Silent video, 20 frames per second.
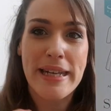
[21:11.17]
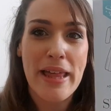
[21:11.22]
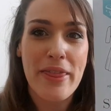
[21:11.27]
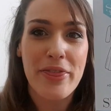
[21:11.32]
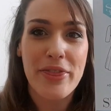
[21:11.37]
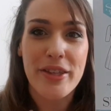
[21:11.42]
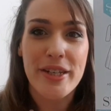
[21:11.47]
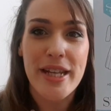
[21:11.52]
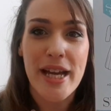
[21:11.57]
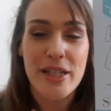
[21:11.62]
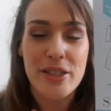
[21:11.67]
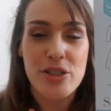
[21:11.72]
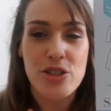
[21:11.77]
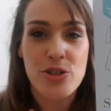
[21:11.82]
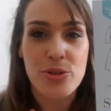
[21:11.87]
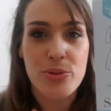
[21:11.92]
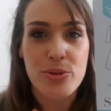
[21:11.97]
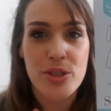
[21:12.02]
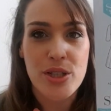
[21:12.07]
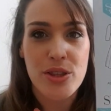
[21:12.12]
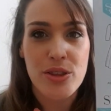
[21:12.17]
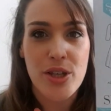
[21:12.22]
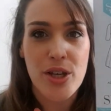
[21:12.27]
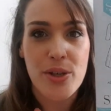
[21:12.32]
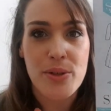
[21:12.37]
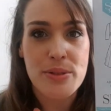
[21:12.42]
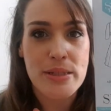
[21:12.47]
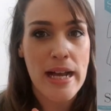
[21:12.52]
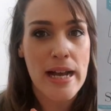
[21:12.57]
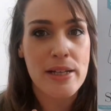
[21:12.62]
lengthen and shorten
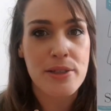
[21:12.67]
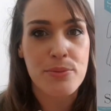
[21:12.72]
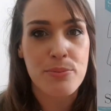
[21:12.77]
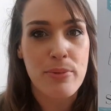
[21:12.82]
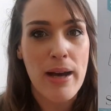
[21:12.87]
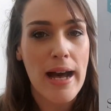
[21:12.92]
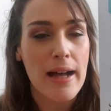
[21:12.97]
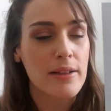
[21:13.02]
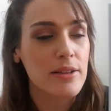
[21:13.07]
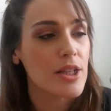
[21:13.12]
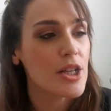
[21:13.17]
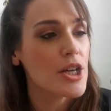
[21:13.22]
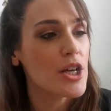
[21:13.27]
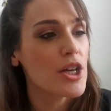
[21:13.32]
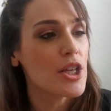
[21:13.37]
those as well.